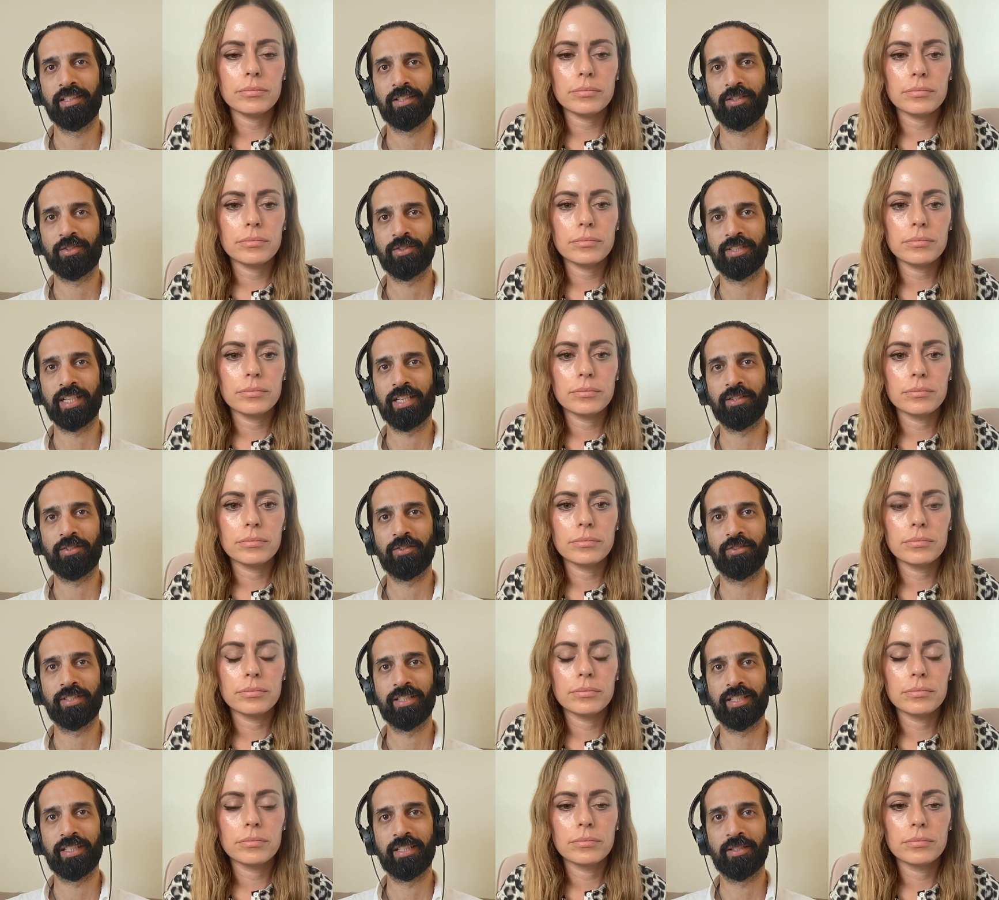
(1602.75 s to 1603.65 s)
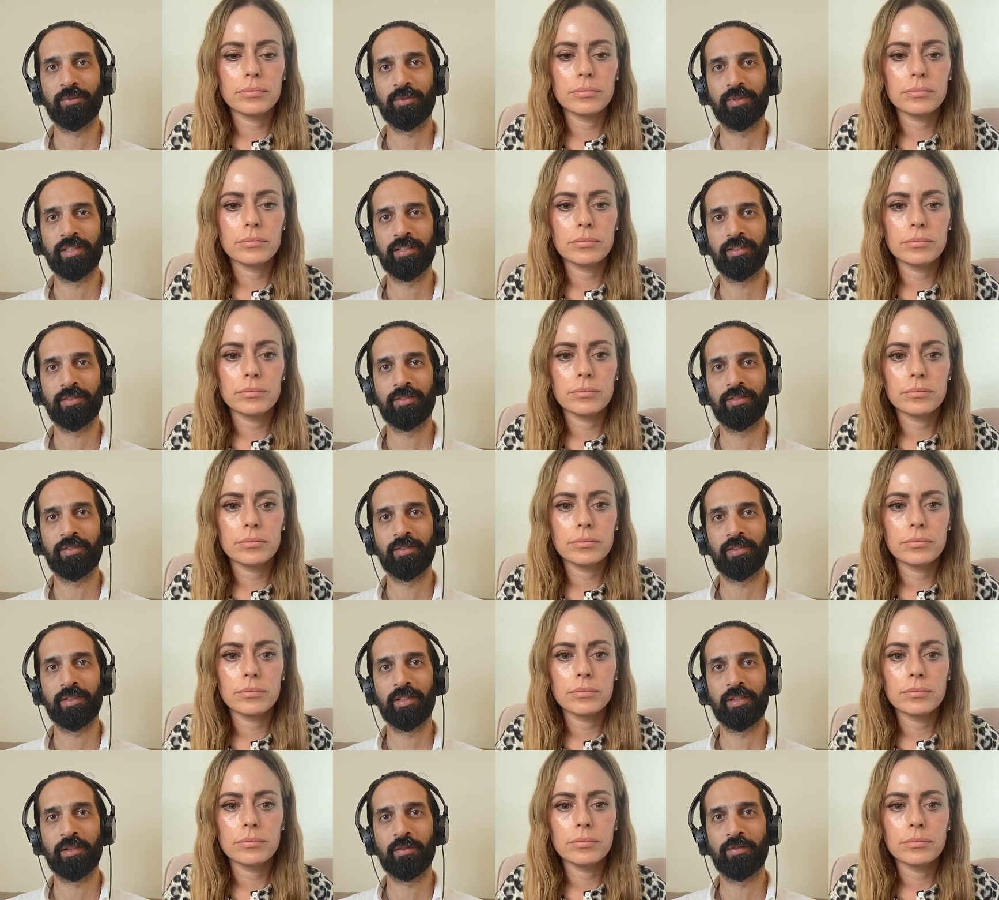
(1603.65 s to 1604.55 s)
Speaker 1: Because now you're dealing with
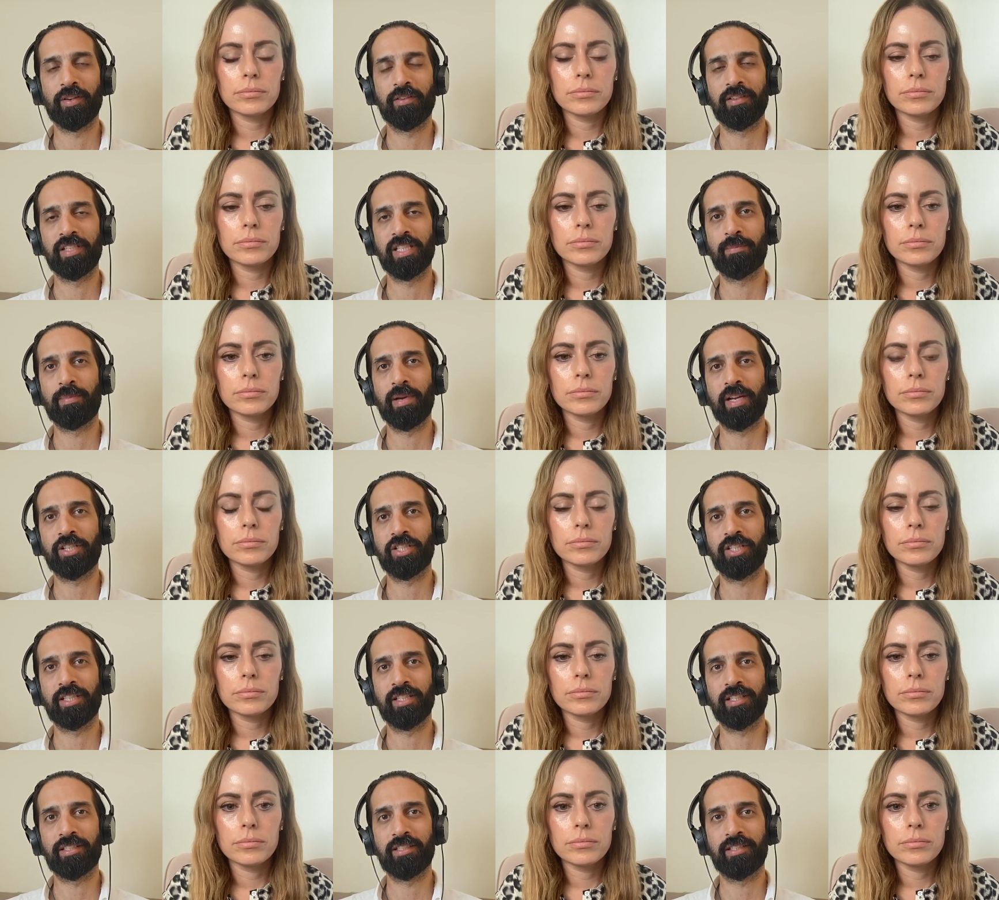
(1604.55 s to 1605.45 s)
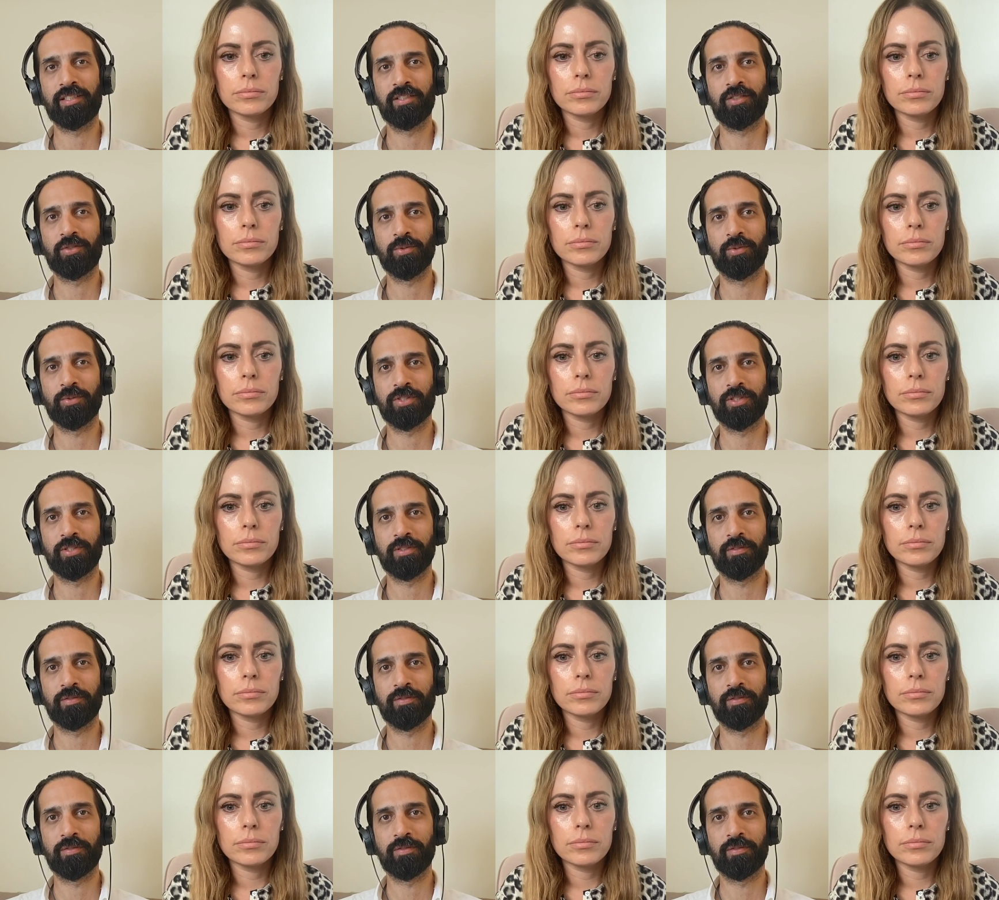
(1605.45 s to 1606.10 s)
you know very specialist sorts